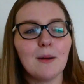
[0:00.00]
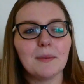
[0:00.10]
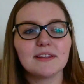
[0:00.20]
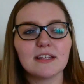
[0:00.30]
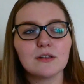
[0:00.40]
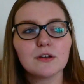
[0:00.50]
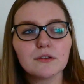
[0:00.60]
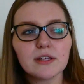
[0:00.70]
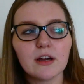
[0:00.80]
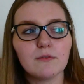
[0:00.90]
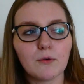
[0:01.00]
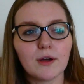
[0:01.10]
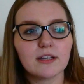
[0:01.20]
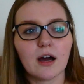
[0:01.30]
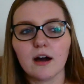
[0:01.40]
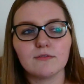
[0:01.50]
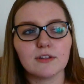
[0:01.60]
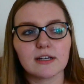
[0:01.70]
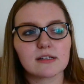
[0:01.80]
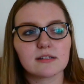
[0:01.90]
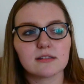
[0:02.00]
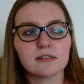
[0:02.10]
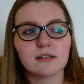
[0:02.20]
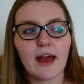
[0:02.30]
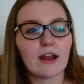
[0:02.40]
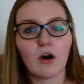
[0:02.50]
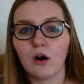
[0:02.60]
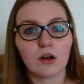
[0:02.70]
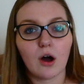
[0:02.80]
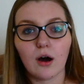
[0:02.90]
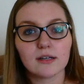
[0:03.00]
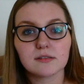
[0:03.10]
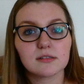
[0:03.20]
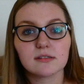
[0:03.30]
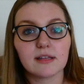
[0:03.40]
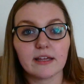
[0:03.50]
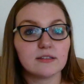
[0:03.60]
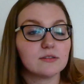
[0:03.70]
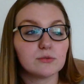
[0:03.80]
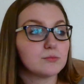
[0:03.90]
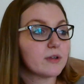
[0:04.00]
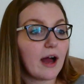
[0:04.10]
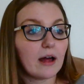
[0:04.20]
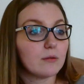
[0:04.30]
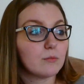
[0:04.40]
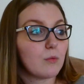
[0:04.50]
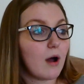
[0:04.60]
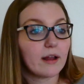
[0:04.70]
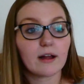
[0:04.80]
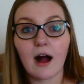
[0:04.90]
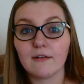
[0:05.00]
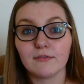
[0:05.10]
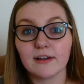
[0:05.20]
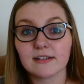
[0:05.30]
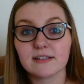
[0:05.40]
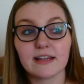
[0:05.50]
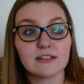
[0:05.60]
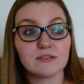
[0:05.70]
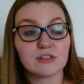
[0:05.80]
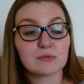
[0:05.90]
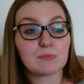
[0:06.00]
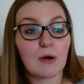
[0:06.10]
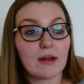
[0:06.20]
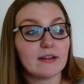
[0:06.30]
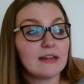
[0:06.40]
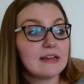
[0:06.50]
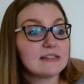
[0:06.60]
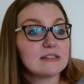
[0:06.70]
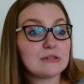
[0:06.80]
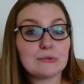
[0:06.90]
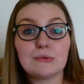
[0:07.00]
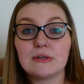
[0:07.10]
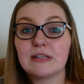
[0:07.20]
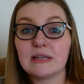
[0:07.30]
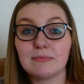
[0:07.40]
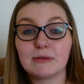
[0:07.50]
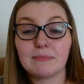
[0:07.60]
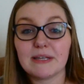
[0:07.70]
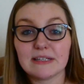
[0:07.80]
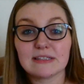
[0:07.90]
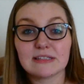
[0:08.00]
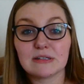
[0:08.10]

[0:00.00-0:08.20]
But they literally avoid conflict at all costs. They do not want conflict, they just want to keep the peace